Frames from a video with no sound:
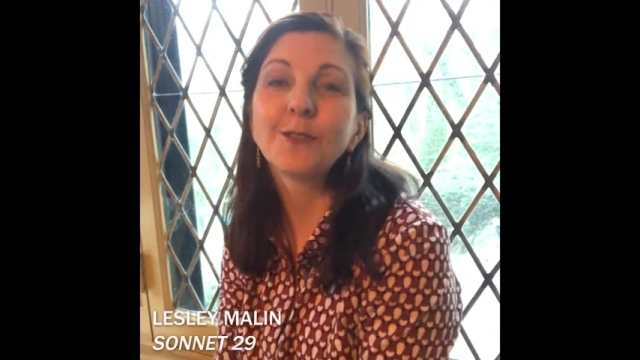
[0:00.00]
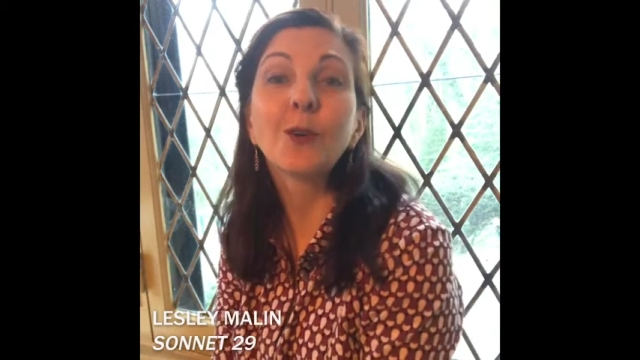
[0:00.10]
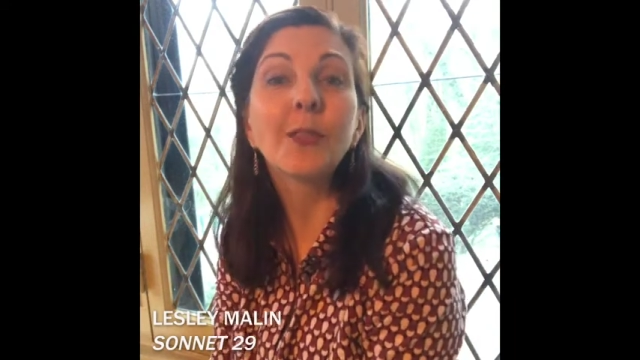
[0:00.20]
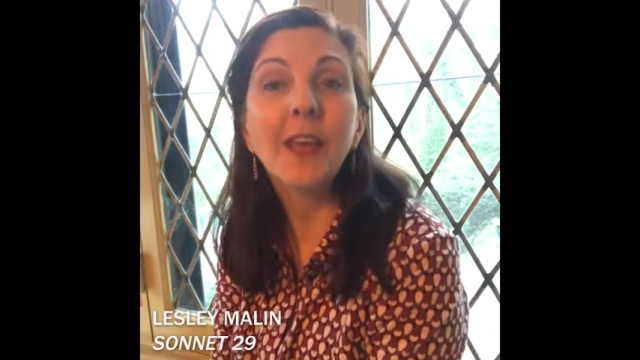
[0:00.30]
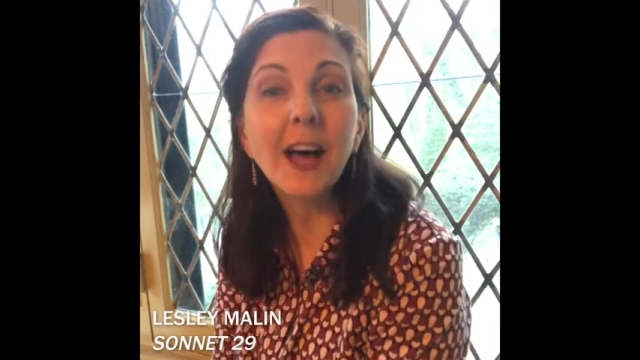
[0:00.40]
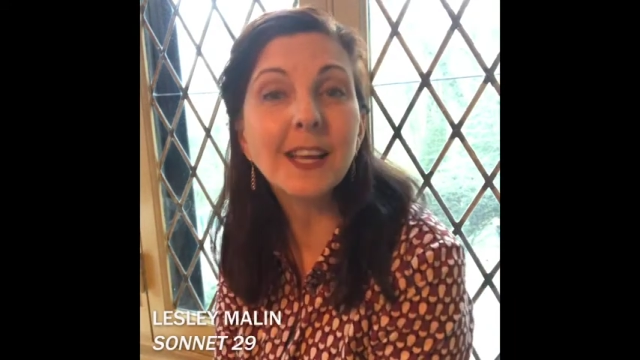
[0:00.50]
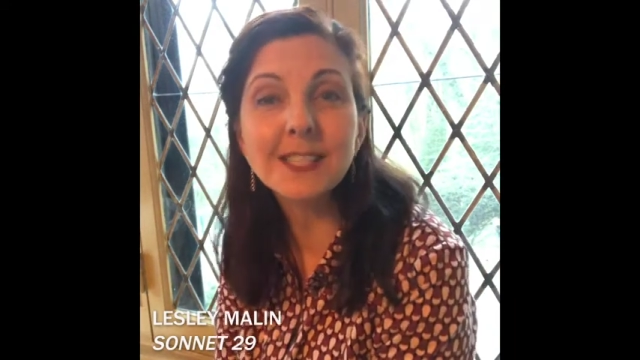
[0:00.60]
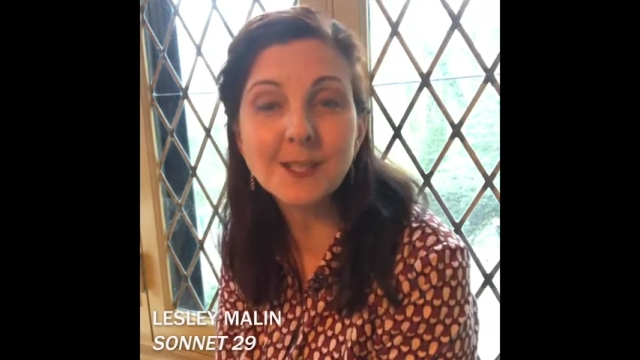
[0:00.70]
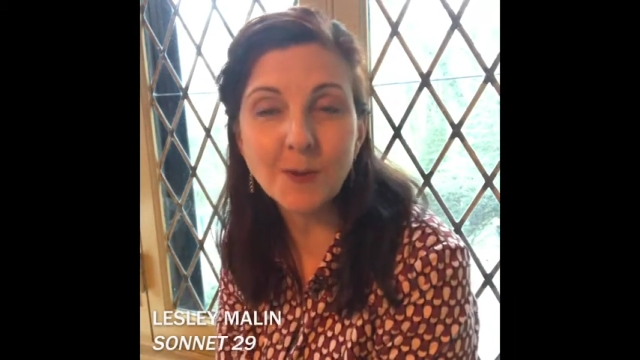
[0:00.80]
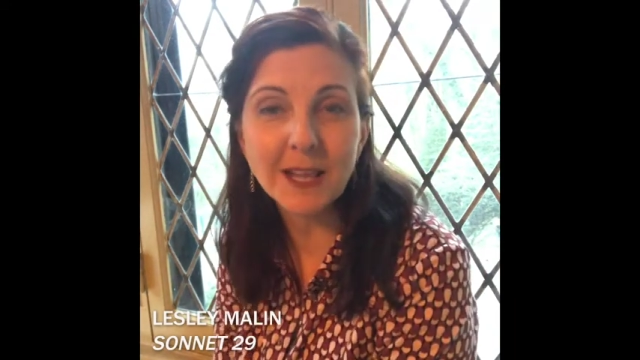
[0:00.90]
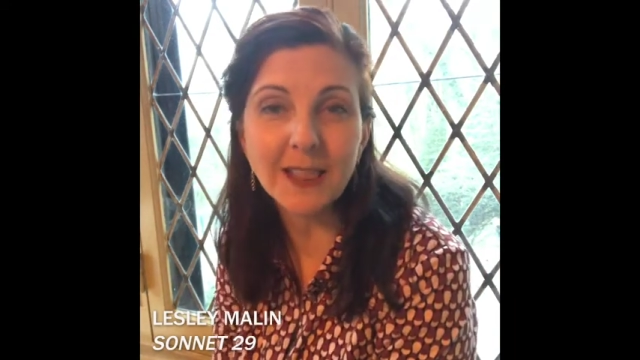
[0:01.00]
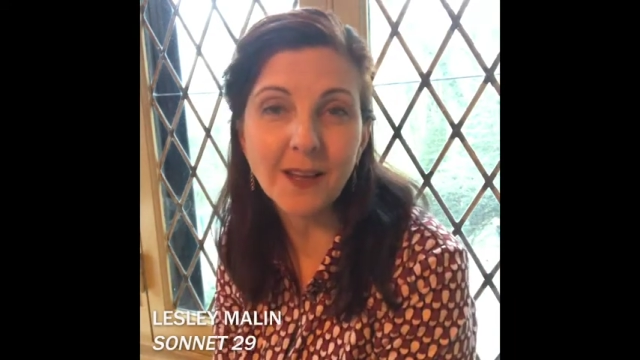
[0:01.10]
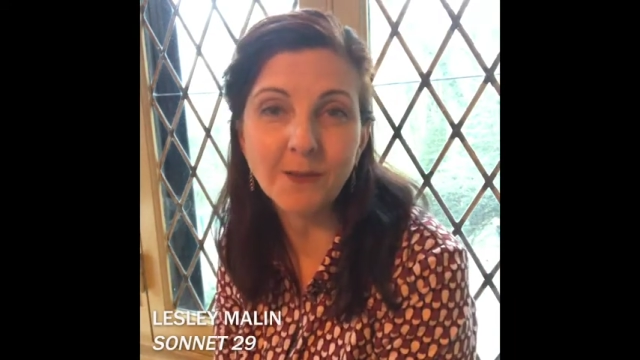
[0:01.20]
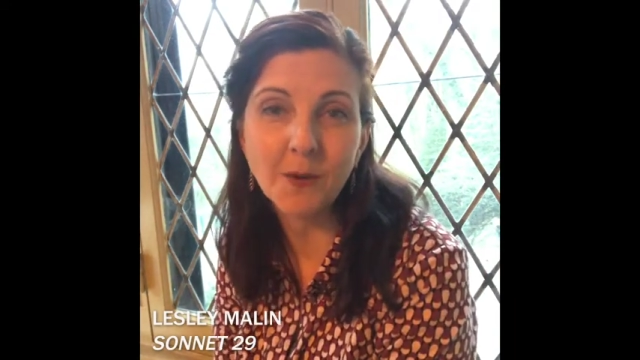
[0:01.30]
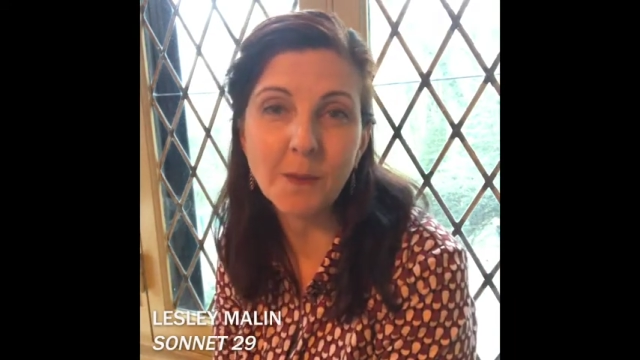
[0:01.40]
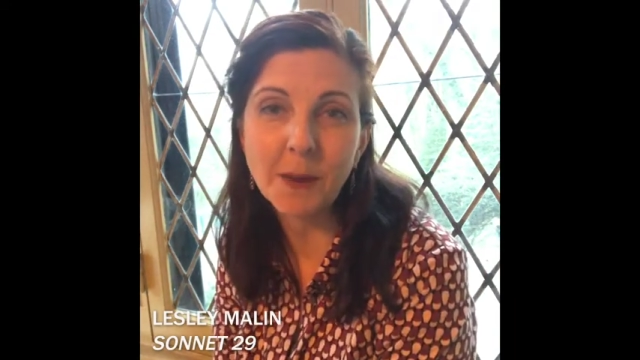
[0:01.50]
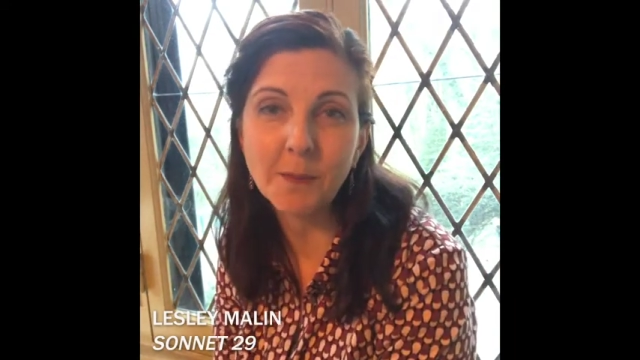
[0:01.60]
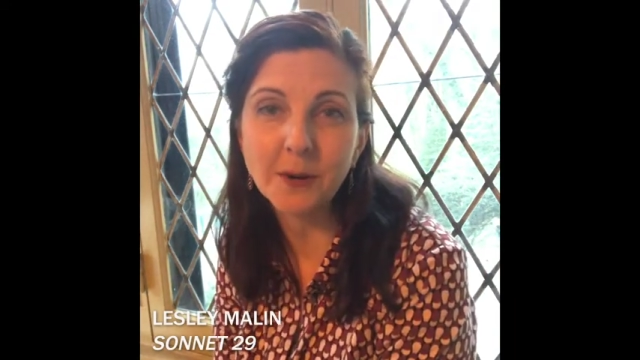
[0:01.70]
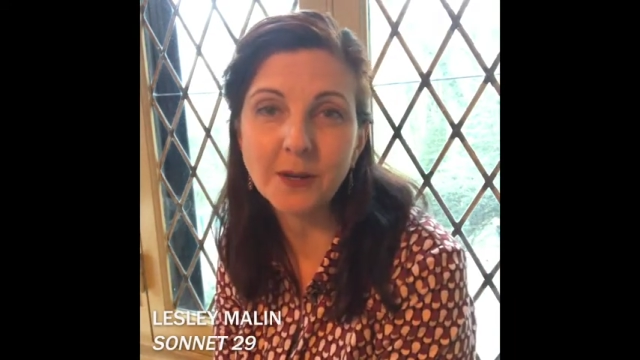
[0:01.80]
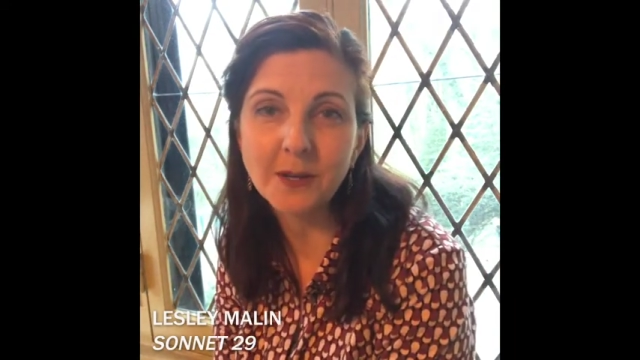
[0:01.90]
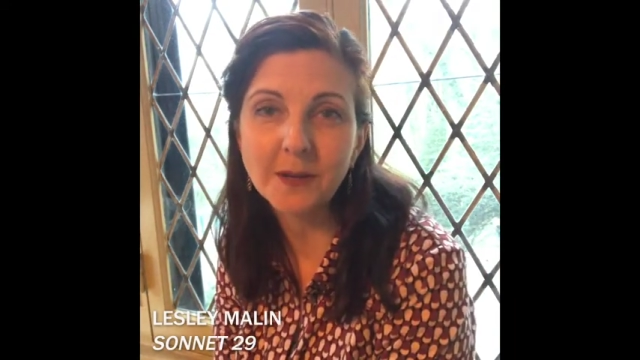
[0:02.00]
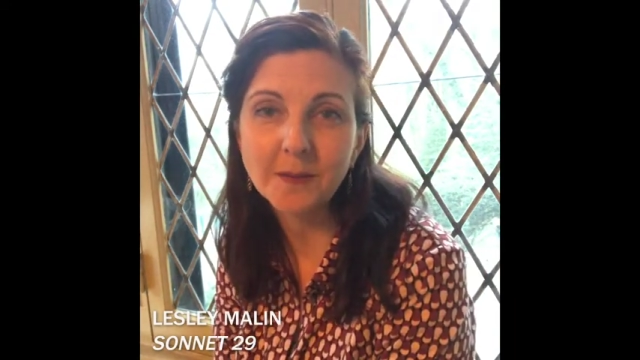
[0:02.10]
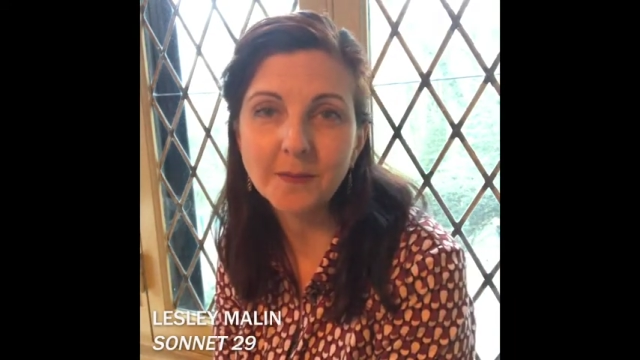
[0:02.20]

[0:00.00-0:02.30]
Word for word: For thy sweet love remembered,